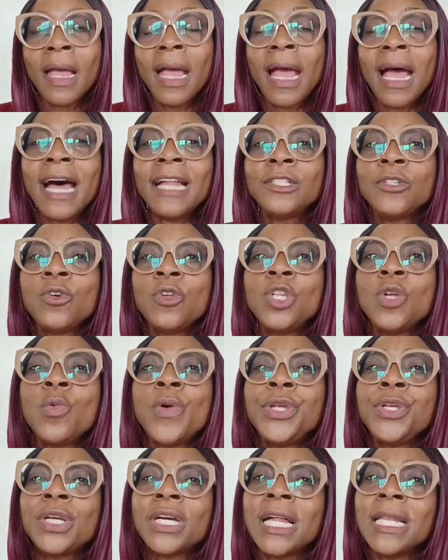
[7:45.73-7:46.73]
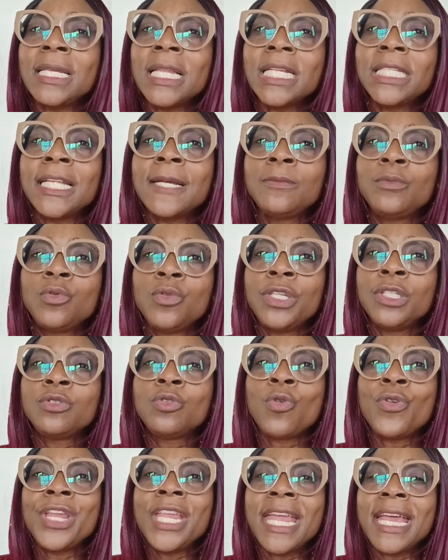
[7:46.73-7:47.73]
And the only way you can let them do
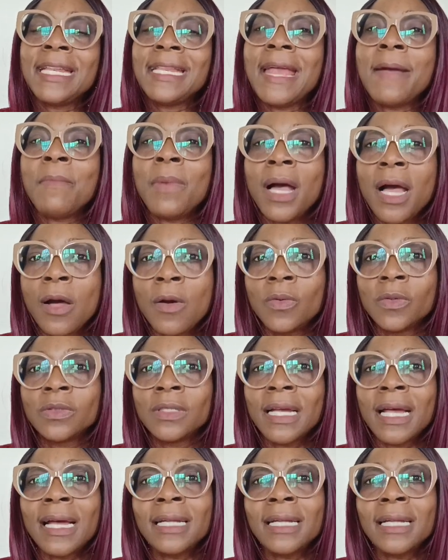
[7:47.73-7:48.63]
is to hear them out